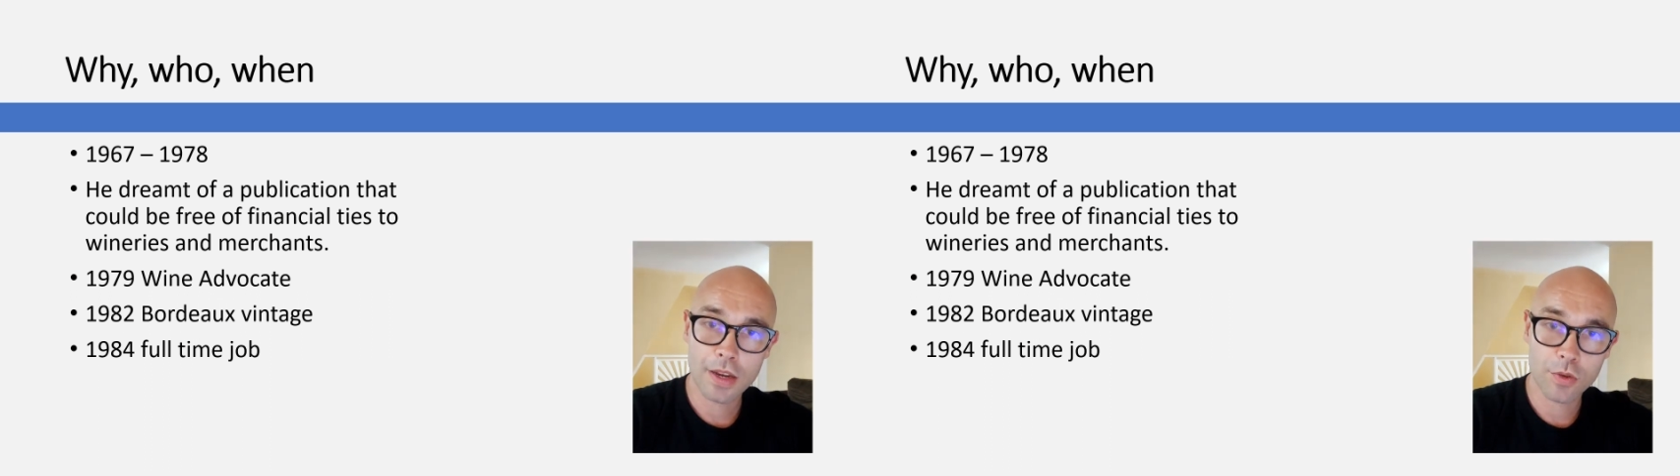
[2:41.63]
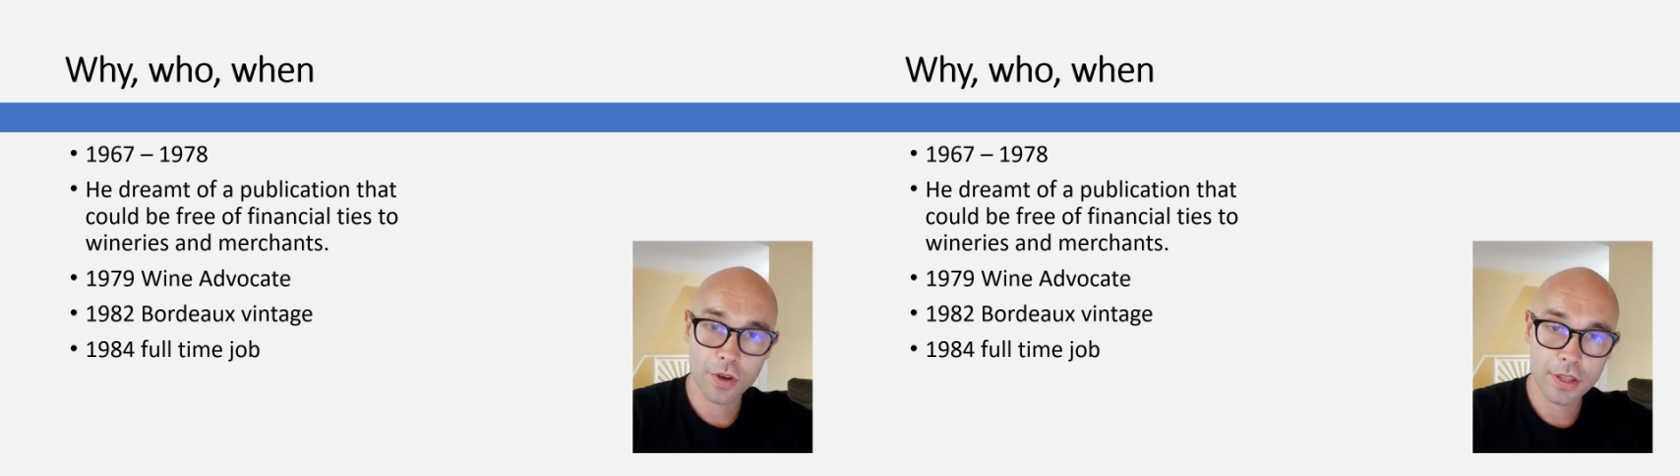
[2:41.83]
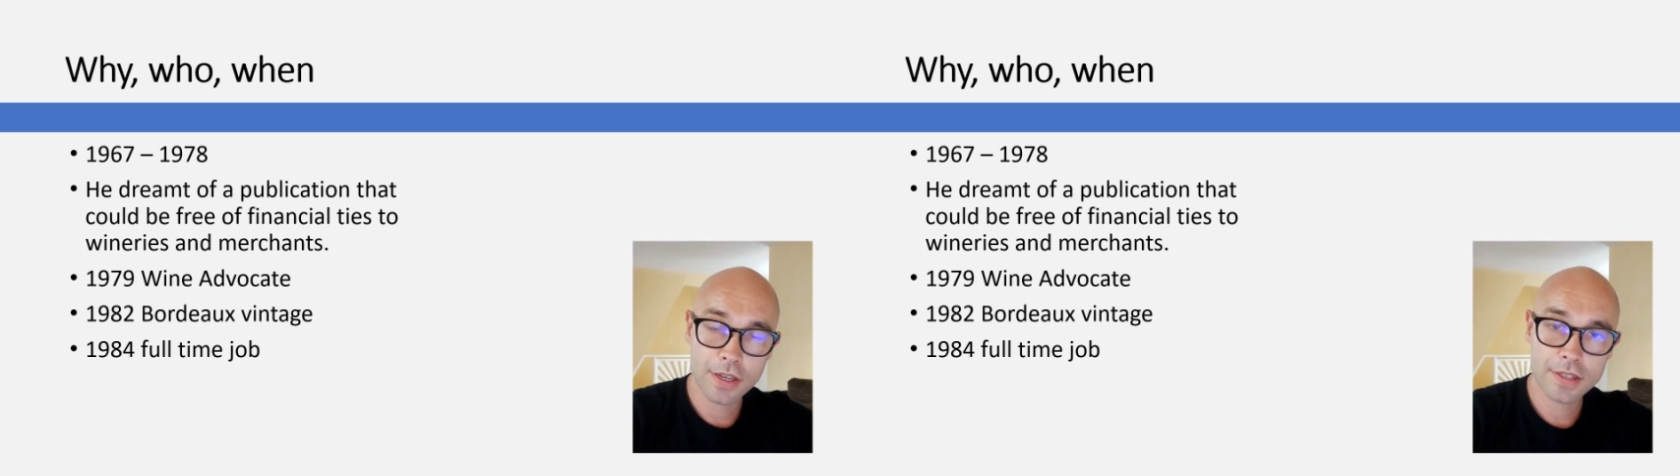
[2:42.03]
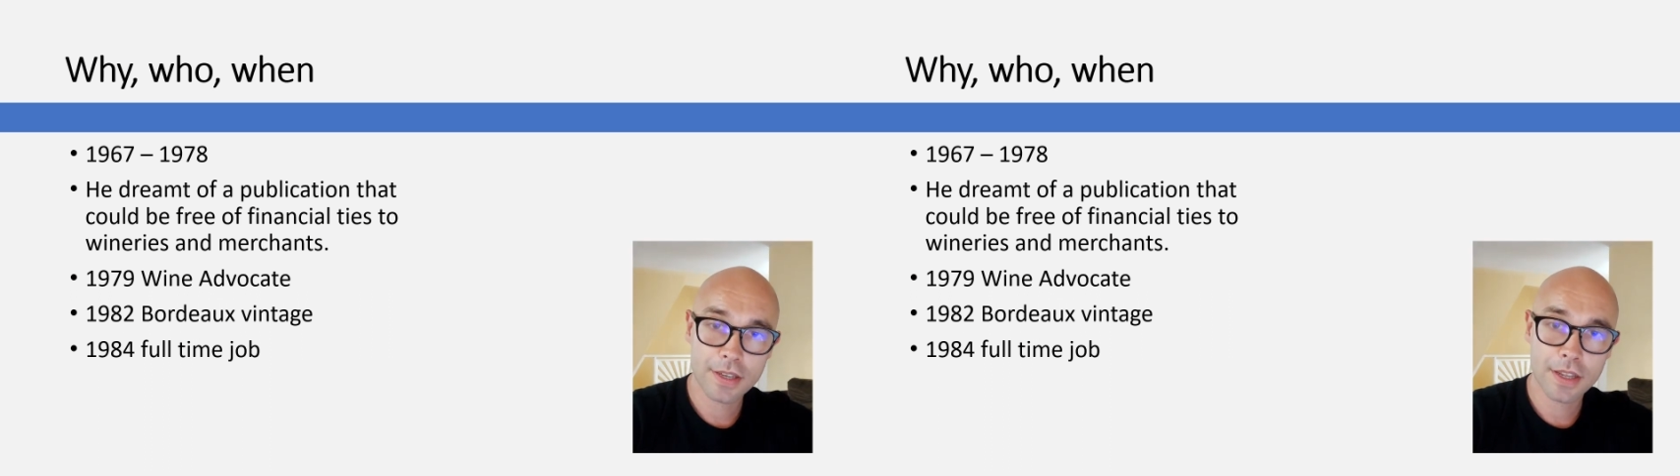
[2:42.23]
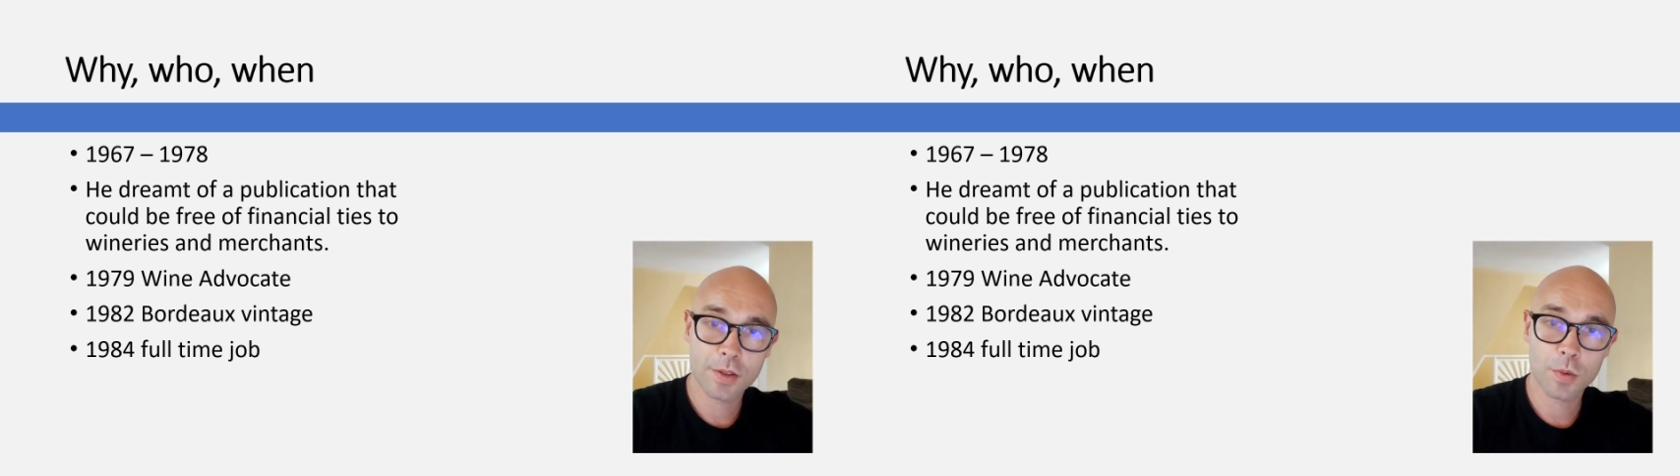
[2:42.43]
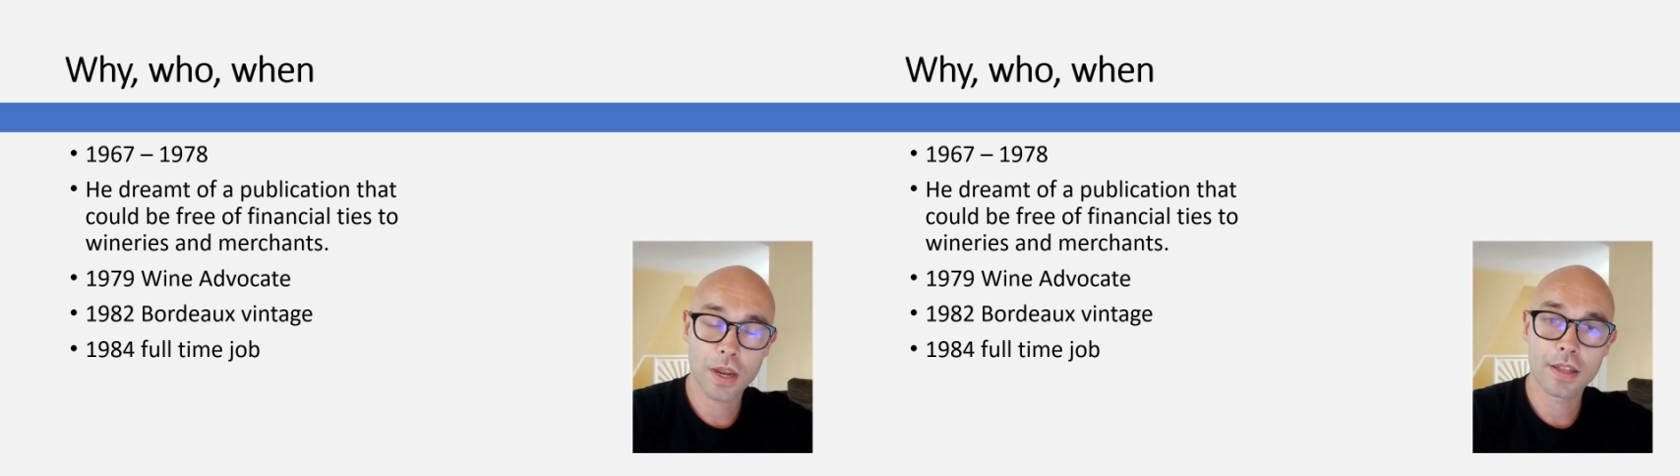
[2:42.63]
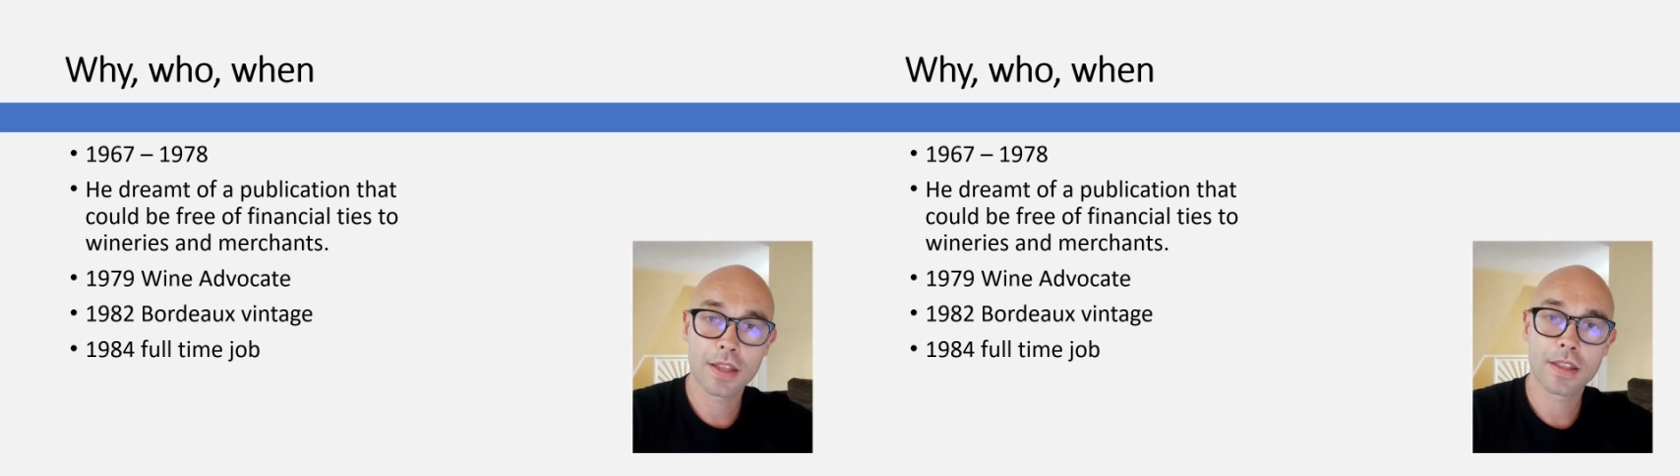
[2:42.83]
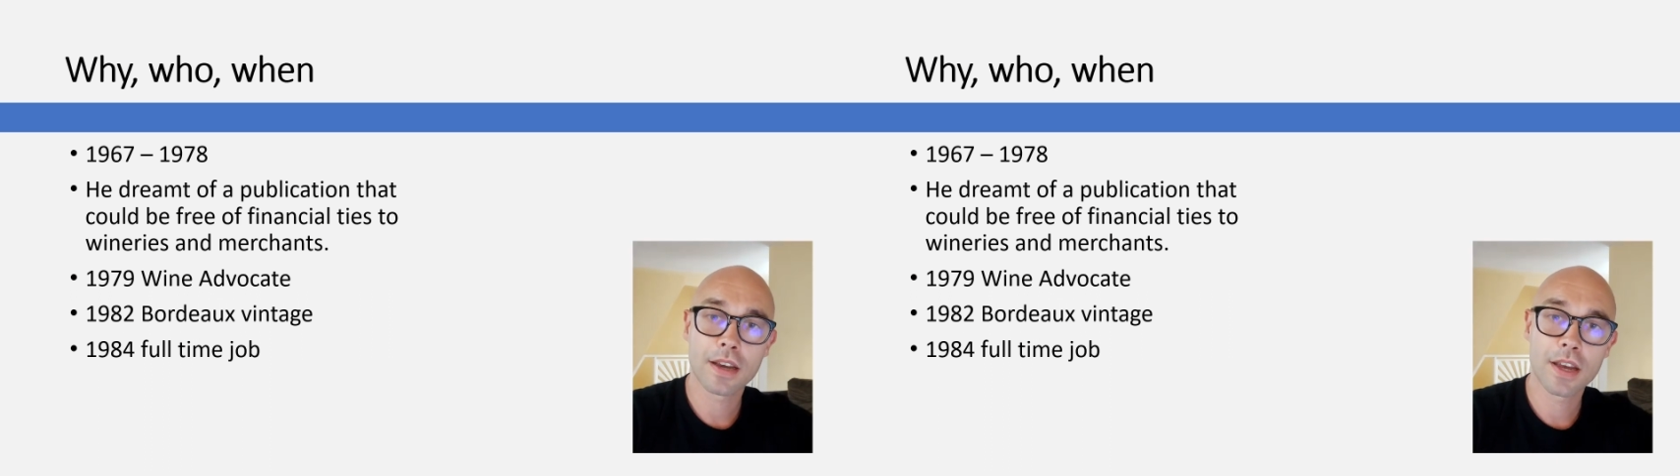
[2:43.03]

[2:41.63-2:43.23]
critics and the way that the